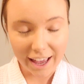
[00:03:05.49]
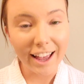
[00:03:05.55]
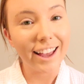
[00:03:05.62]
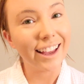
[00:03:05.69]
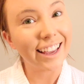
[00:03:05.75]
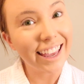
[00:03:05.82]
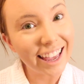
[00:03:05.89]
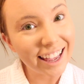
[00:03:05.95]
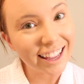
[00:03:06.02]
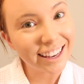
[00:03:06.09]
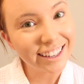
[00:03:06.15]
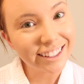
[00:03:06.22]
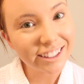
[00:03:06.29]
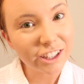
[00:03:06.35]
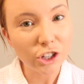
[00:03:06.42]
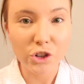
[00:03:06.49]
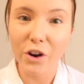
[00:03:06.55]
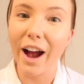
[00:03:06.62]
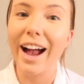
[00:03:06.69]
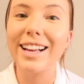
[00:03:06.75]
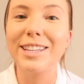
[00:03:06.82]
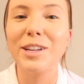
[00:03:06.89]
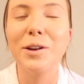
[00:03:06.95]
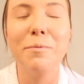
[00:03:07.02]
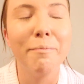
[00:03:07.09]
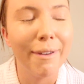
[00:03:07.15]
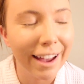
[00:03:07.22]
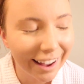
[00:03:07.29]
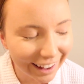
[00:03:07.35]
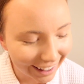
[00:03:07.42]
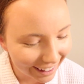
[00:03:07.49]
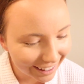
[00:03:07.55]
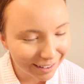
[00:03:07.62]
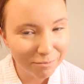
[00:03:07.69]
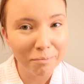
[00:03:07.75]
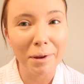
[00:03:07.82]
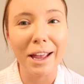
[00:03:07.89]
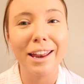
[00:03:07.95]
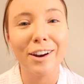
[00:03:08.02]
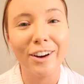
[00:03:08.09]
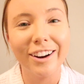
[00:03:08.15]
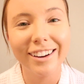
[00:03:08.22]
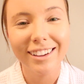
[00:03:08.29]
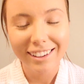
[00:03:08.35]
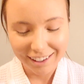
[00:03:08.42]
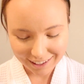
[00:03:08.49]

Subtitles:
yet again to try to make it better.